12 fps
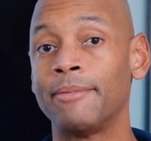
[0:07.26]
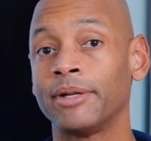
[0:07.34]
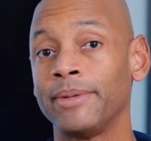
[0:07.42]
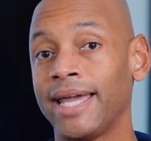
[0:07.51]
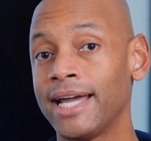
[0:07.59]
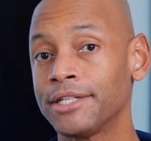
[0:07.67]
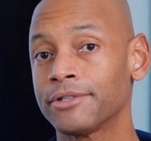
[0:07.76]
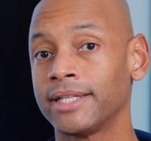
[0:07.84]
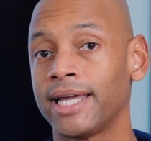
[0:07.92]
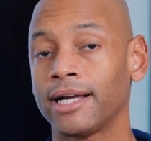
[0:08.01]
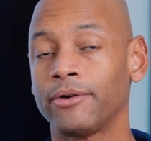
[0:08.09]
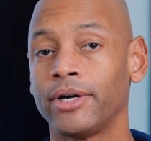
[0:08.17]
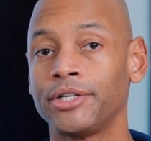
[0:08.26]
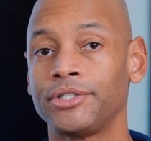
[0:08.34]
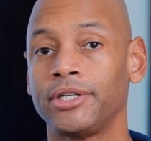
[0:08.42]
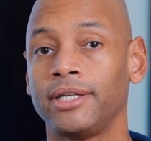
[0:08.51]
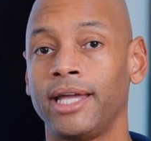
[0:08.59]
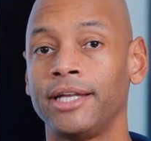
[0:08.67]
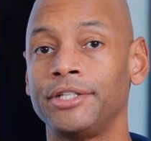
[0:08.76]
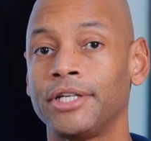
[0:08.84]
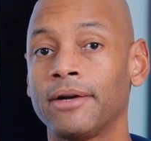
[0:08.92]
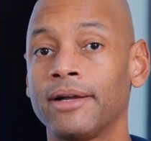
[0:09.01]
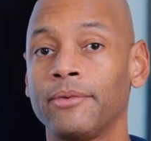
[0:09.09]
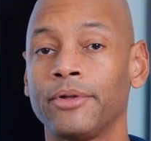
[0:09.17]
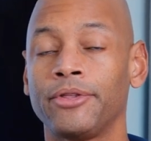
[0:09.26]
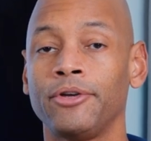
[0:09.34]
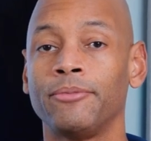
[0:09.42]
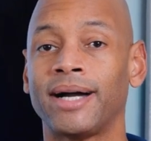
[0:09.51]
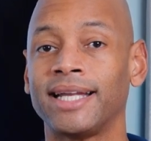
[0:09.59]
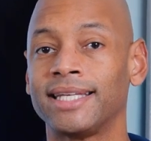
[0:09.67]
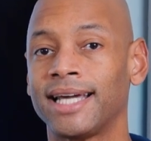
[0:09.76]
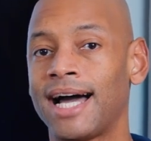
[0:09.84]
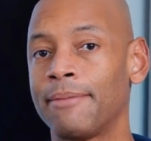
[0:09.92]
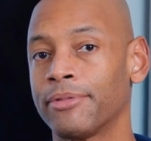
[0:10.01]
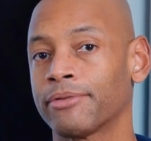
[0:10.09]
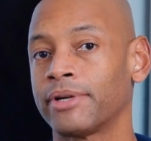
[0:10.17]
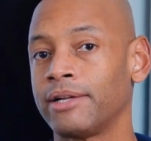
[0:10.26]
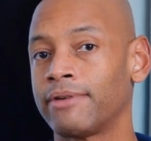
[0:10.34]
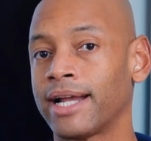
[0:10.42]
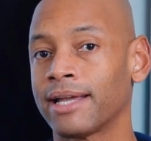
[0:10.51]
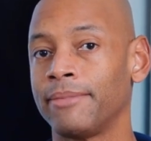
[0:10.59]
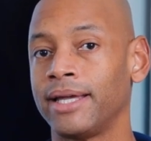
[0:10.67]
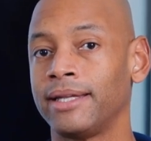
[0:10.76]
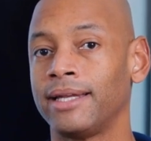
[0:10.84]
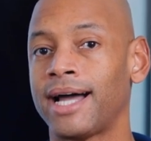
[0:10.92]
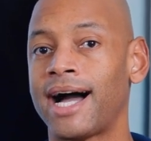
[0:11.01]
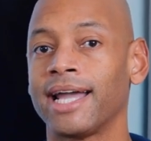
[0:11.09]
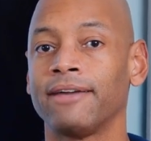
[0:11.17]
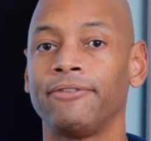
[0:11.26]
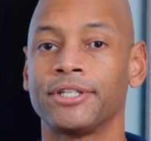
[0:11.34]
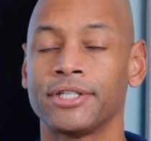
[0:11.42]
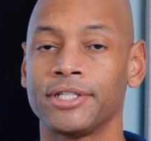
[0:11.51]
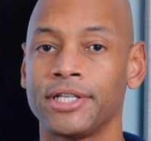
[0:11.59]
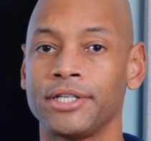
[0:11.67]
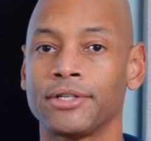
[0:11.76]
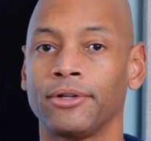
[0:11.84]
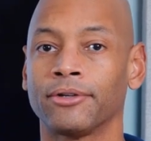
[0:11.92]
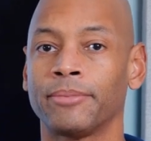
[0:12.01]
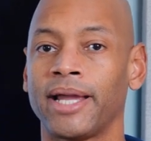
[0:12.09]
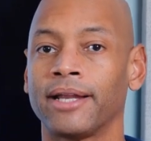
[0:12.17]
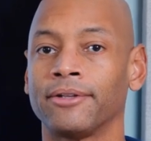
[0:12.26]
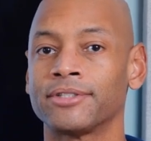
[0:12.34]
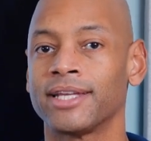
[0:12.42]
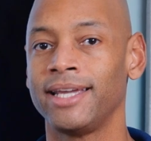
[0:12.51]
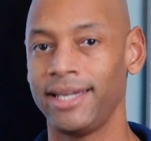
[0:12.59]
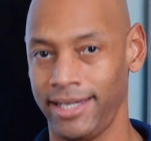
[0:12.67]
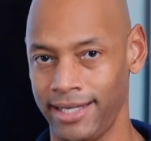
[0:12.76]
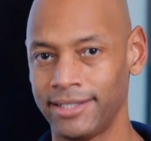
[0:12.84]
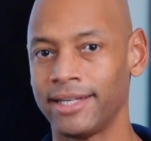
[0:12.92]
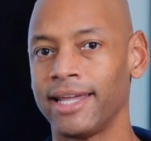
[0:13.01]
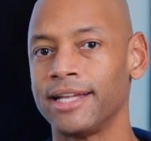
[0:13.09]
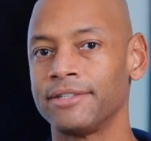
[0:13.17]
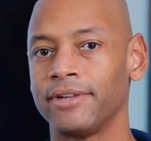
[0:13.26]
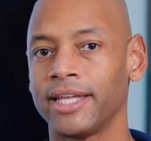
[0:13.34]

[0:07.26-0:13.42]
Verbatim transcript: I'm going to be answering that question and sharing with you my top three recommended high-efficiency solar panels in today's